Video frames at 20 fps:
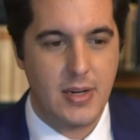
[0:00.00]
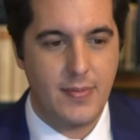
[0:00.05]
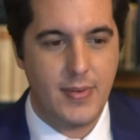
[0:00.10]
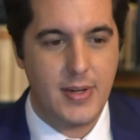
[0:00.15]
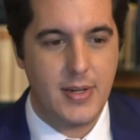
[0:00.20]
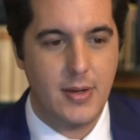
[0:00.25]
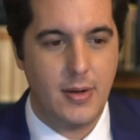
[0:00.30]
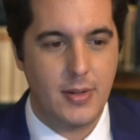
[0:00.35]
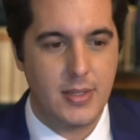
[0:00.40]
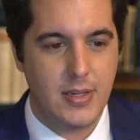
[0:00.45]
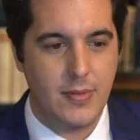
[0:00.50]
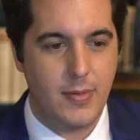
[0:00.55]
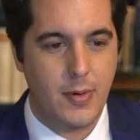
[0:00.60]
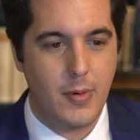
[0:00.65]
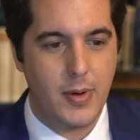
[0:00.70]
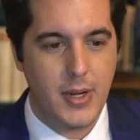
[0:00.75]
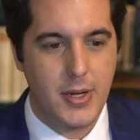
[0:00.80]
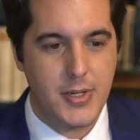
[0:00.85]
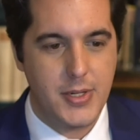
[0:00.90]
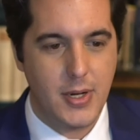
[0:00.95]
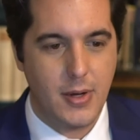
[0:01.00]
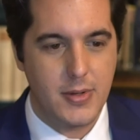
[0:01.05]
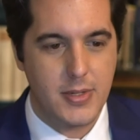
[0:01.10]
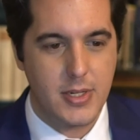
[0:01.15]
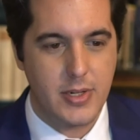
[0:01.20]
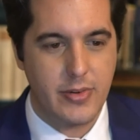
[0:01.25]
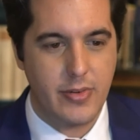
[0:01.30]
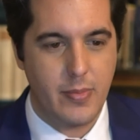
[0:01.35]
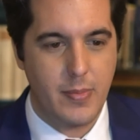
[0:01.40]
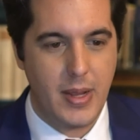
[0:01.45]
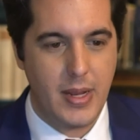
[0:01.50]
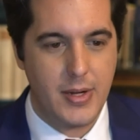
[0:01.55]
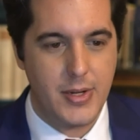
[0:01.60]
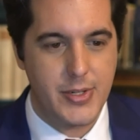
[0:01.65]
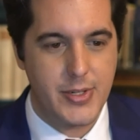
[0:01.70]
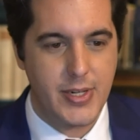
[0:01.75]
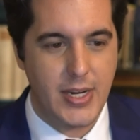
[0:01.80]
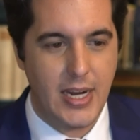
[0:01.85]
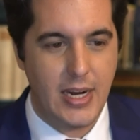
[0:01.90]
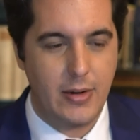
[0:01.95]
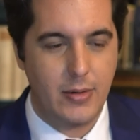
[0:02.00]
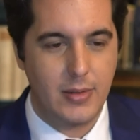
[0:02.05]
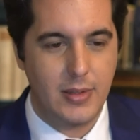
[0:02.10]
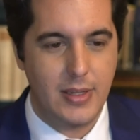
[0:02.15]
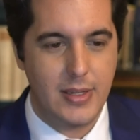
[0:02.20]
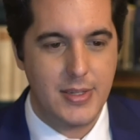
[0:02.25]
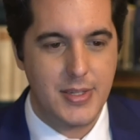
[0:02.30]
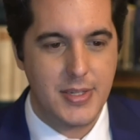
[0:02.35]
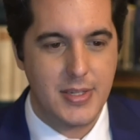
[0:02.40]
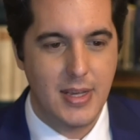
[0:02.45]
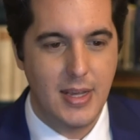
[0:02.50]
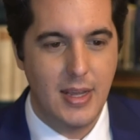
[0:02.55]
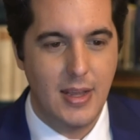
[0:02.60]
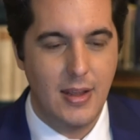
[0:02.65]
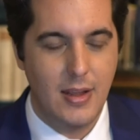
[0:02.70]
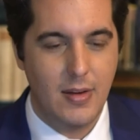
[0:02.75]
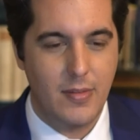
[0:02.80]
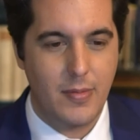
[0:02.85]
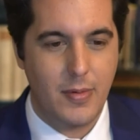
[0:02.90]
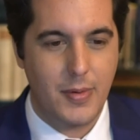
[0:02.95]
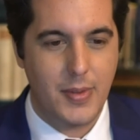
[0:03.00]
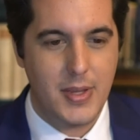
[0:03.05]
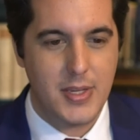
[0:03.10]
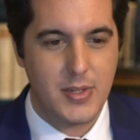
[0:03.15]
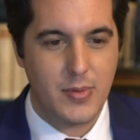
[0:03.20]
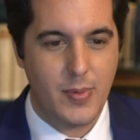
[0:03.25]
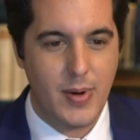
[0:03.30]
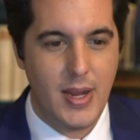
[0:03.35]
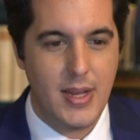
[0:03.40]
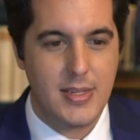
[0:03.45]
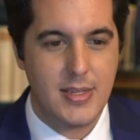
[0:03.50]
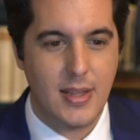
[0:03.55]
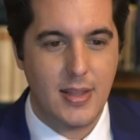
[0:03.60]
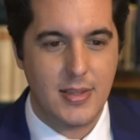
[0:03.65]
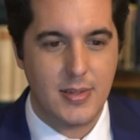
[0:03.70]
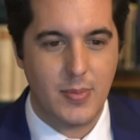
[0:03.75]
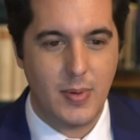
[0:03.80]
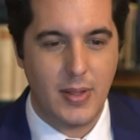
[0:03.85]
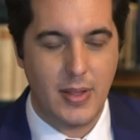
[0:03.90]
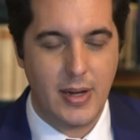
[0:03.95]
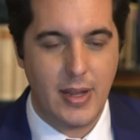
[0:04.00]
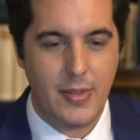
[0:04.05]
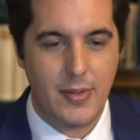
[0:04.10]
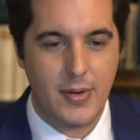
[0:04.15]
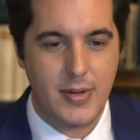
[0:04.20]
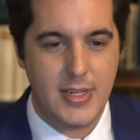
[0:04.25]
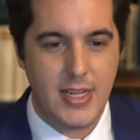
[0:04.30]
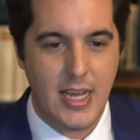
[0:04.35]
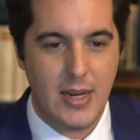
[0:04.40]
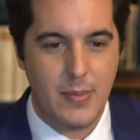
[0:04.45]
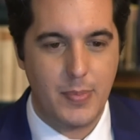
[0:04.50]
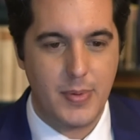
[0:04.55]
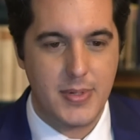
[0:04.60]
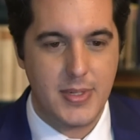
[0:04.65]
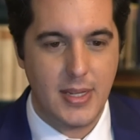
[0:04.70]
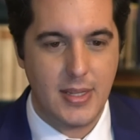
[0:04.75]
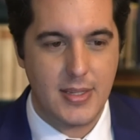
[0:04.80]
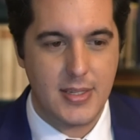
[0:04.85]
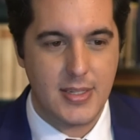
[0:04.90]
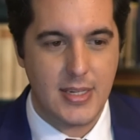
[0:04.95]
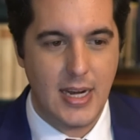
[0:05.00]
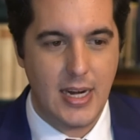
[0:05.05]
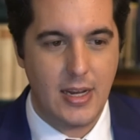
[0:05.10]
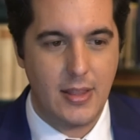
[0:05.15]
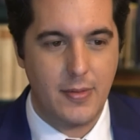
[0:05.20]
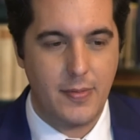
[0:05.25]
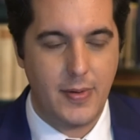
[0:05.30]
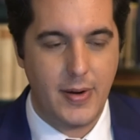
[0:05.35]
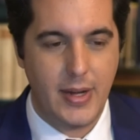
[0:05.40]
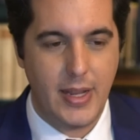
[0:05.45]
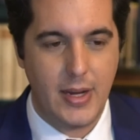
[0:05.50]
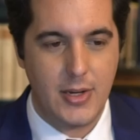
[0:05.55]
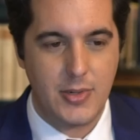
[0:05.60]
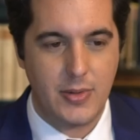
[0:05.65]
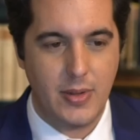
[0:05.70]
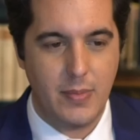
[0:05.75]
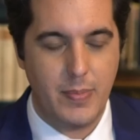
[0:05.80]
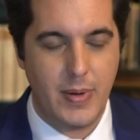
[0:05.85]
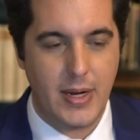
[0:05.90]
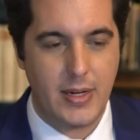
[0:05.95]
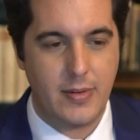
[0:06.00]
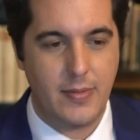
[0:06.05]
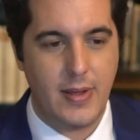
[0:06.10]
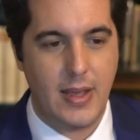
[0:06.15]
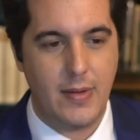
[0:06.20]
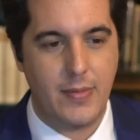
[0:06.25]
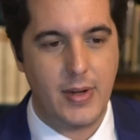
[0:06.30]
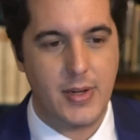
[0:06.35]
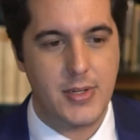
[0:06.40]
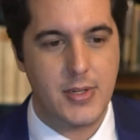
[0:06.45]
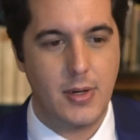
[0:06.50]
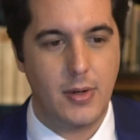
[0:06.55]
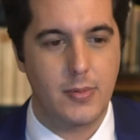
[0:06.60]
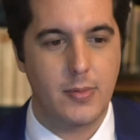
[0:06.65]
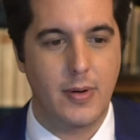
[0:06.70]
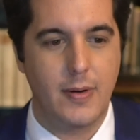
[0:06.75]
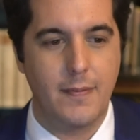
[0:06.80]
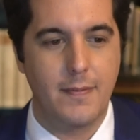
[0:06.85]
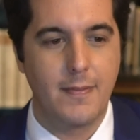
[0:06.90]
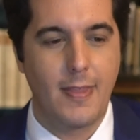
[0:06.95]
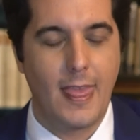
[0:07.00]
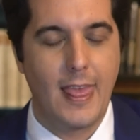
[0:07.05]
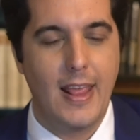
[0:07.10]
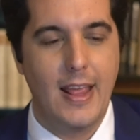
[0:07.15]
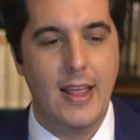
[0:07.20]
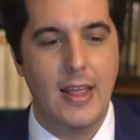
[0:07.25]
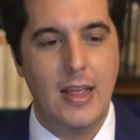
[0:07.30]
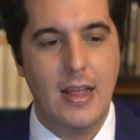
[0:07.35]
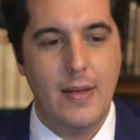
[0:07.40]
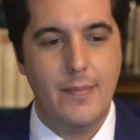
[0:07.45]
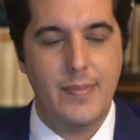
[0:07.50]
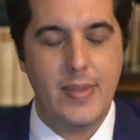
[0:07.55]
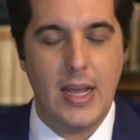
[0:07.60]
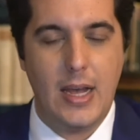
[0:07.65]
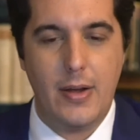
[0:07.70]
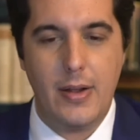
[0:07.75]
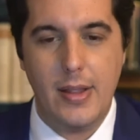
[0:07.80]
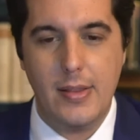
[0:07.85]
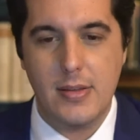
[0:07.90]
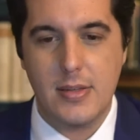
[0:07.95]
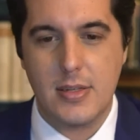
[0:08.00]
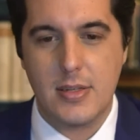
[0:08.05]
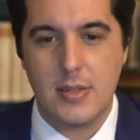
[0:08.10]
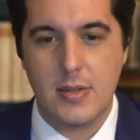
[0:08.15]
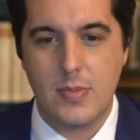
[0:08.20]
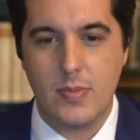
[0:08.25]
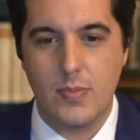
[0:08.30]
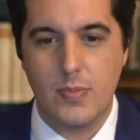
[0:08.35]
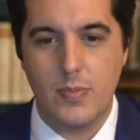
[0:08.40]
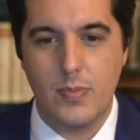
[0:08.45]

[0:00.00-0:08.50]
of adults have already chosen to remain childless for these reasons, while another 10% cited the financial impact of having children. Now, in this